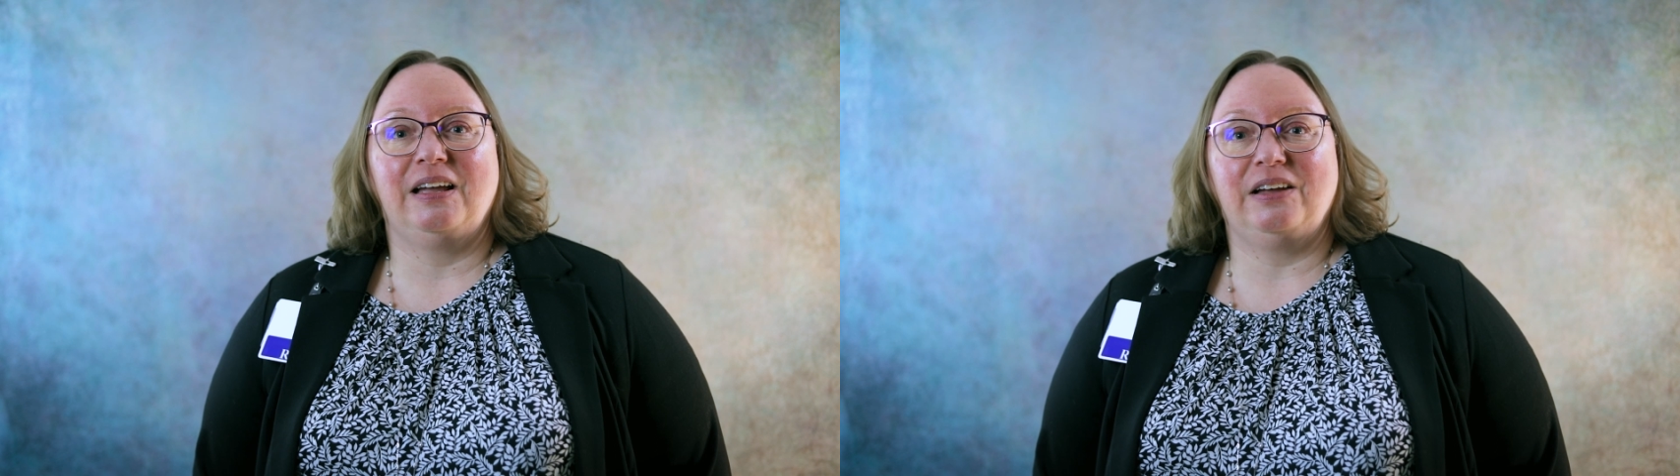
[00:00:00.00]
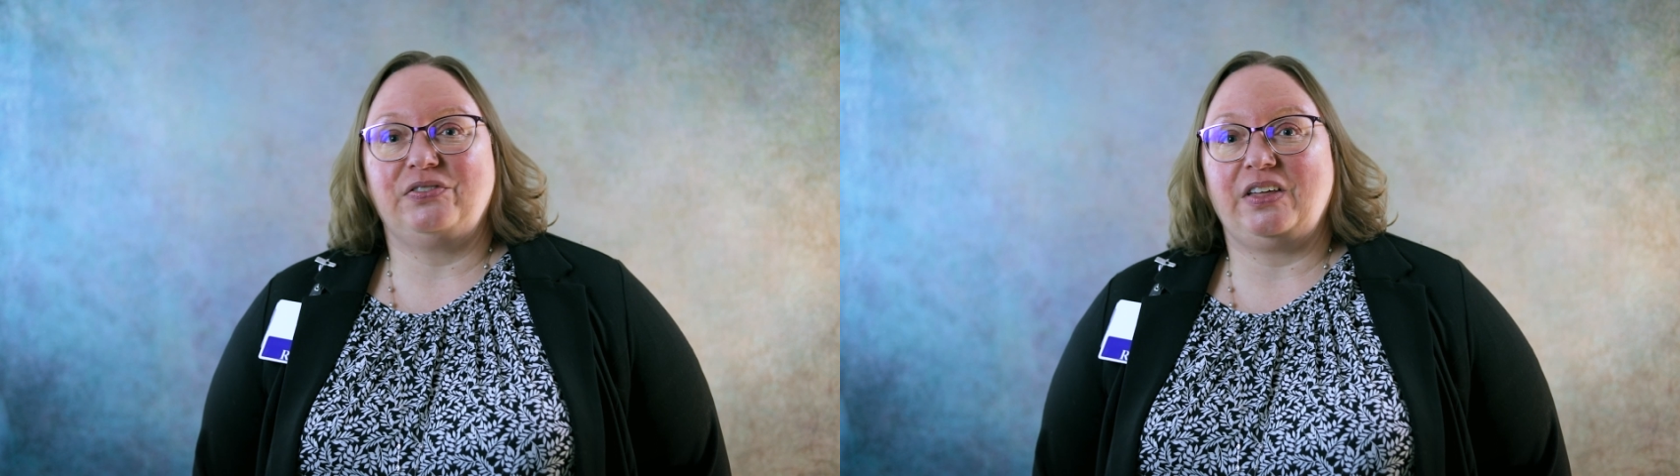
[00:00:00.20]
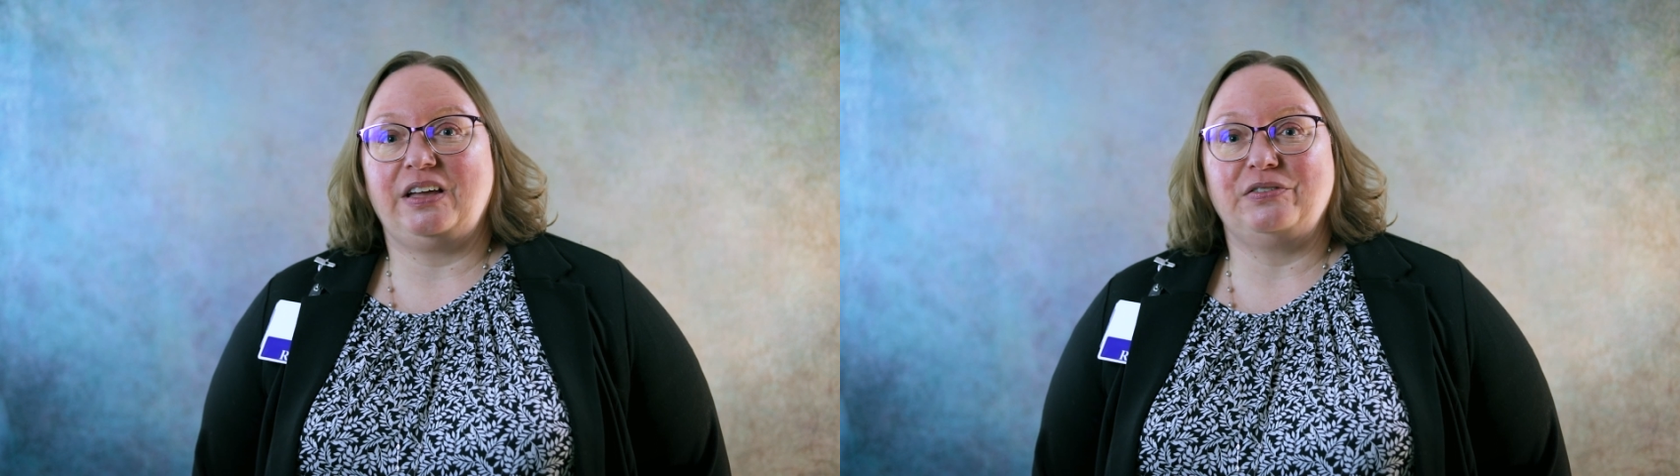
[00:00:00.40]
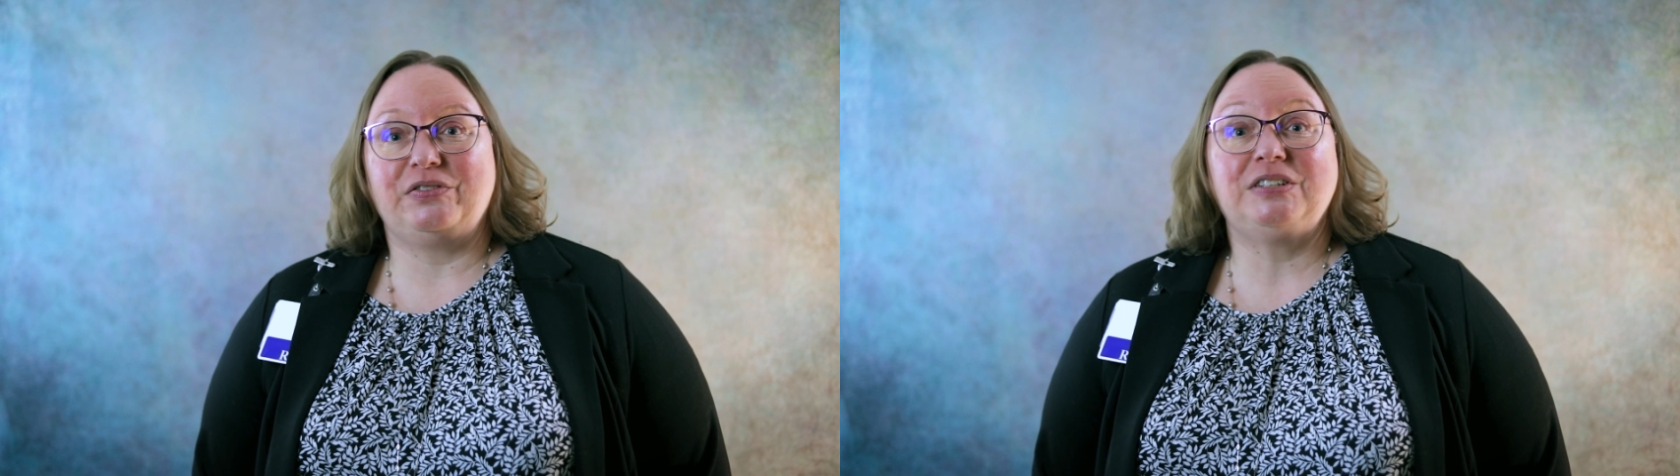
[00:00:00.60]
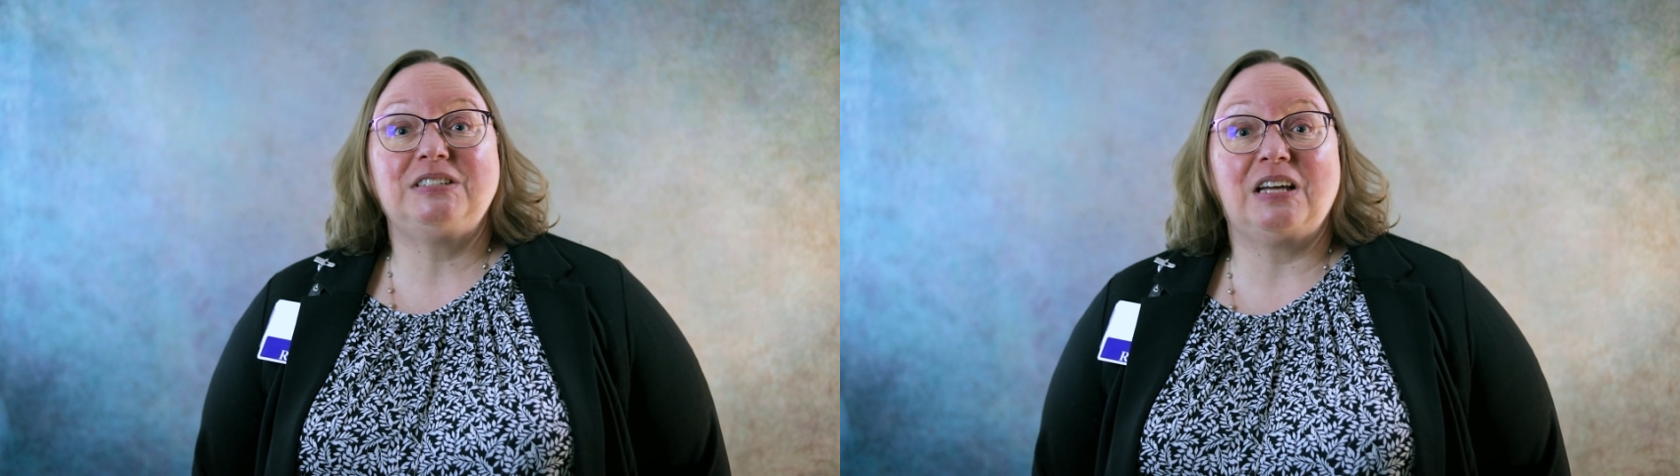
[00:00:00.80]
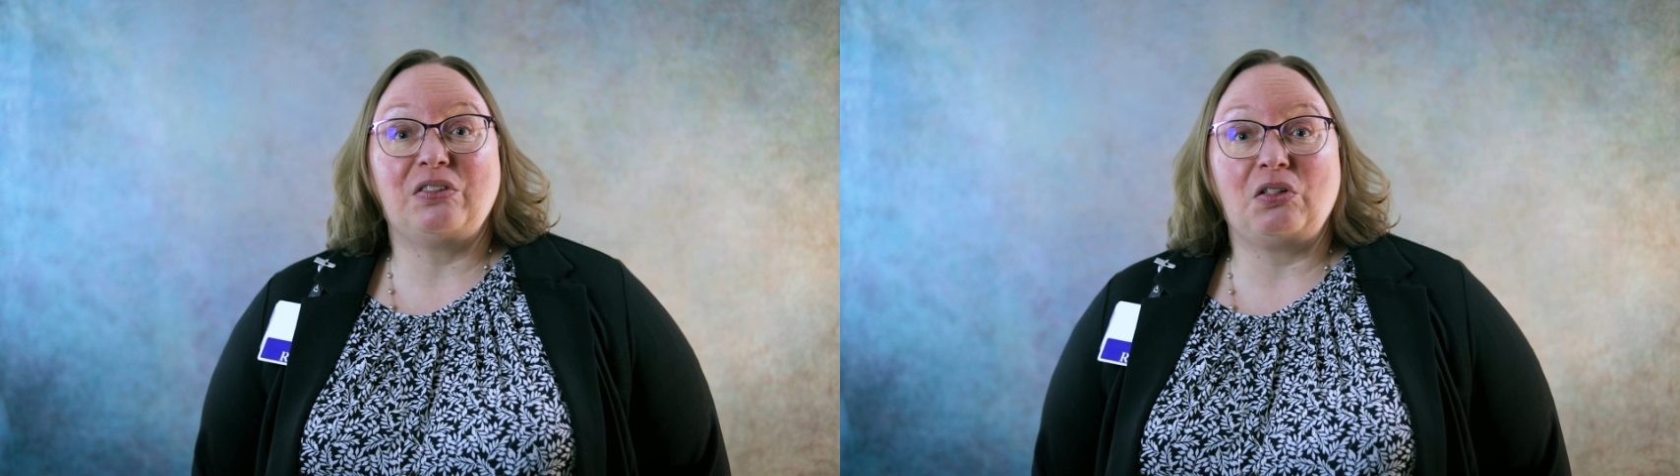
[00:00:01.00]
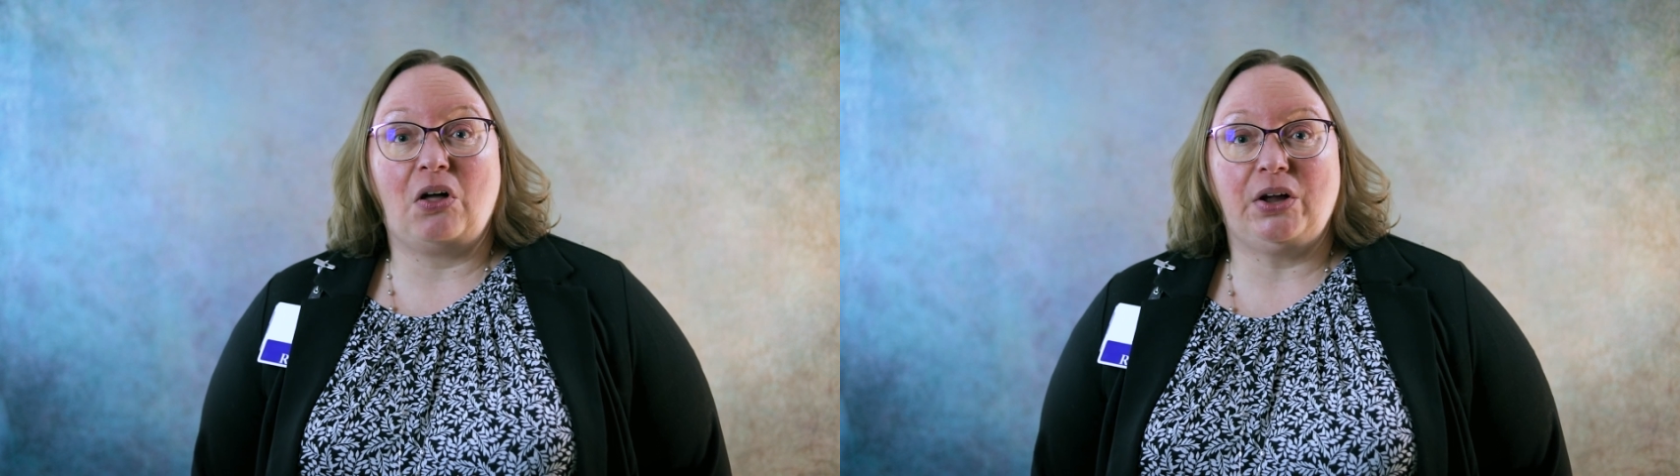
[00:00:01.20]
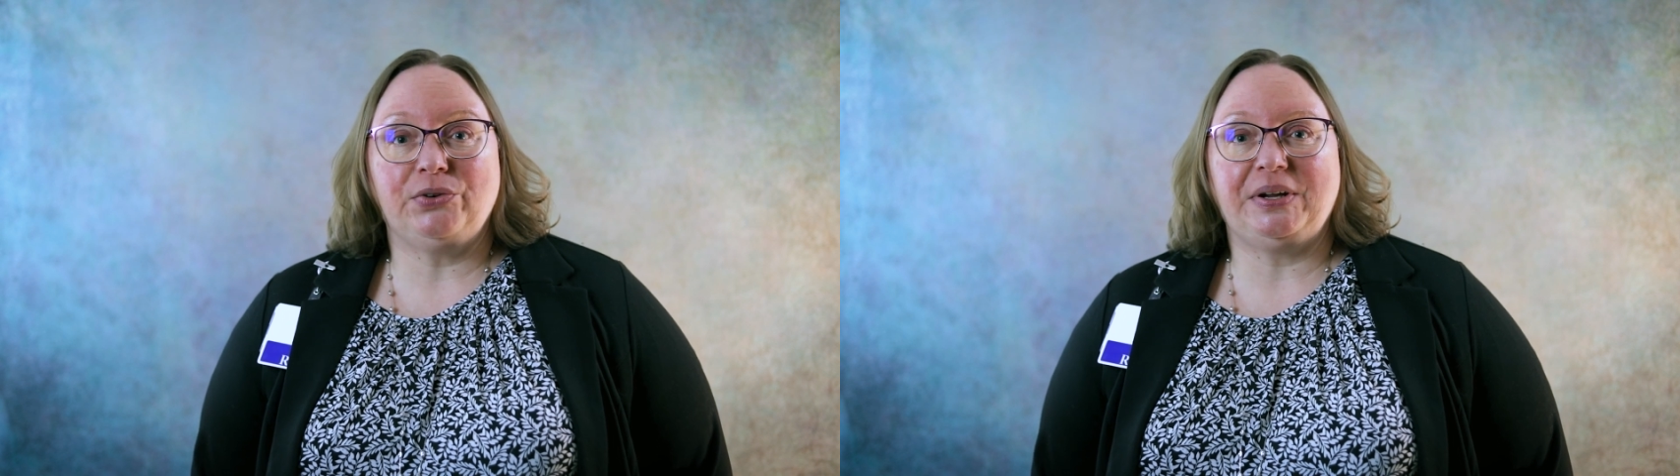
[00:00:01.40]
if they've done the
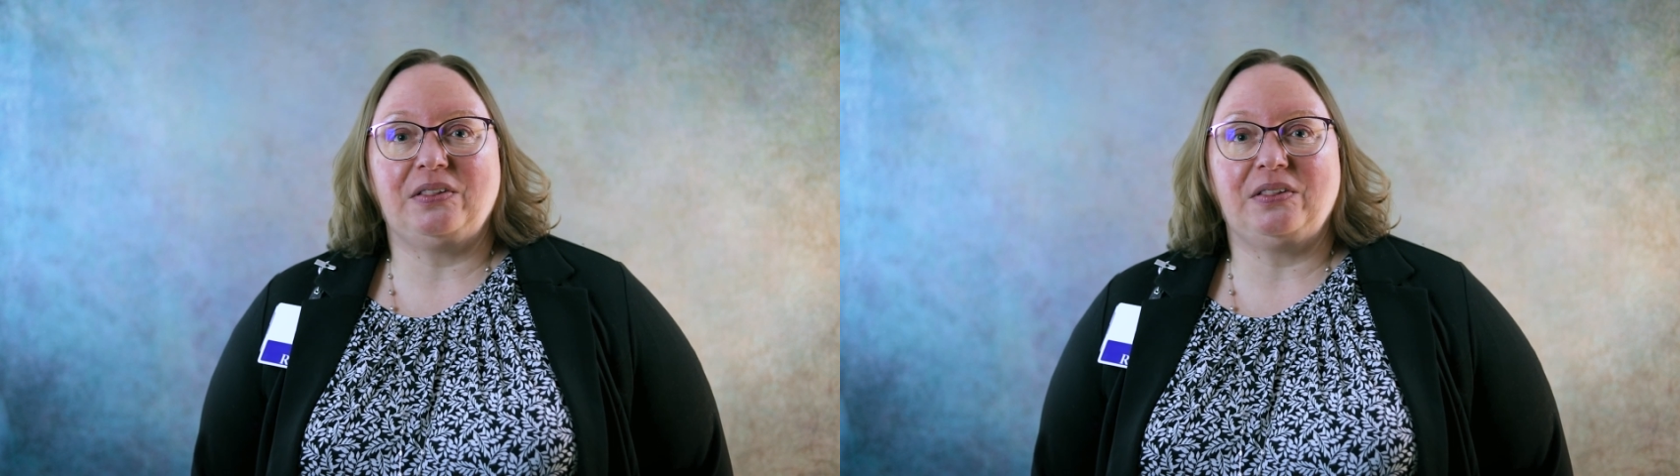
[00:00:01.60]
laundry